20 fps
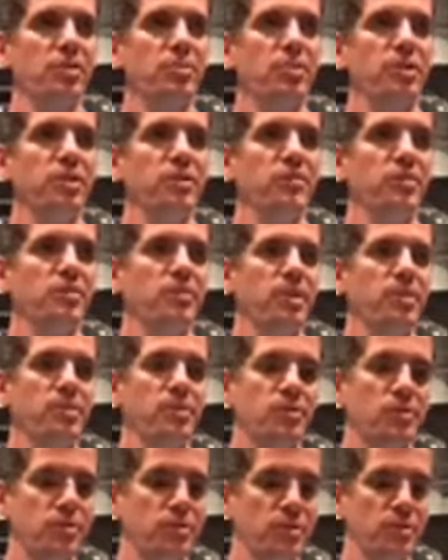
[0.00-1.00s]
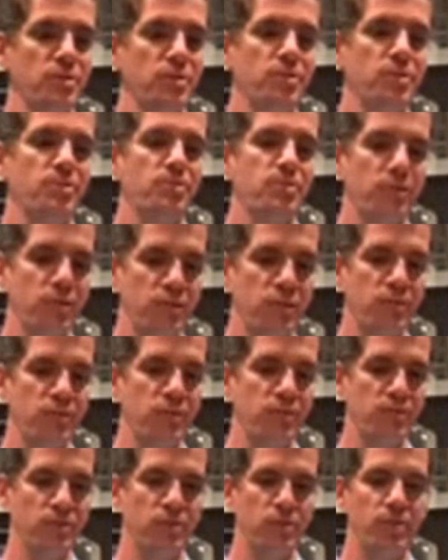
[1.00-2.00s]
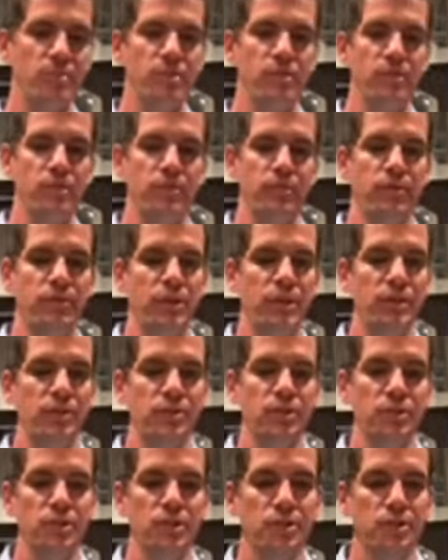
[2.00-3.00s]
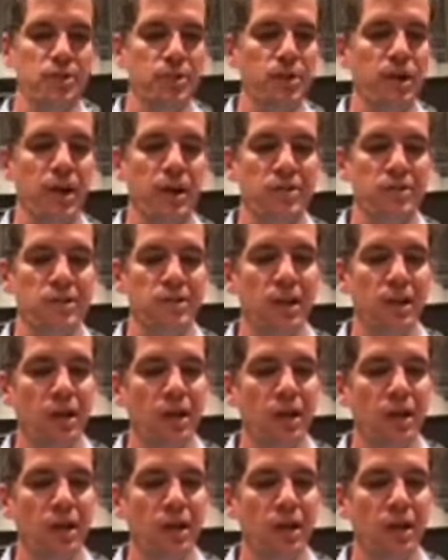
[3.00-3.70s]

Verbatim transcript: believers, maybe you're a Jewish believer who's come to faith in Jesus Christ,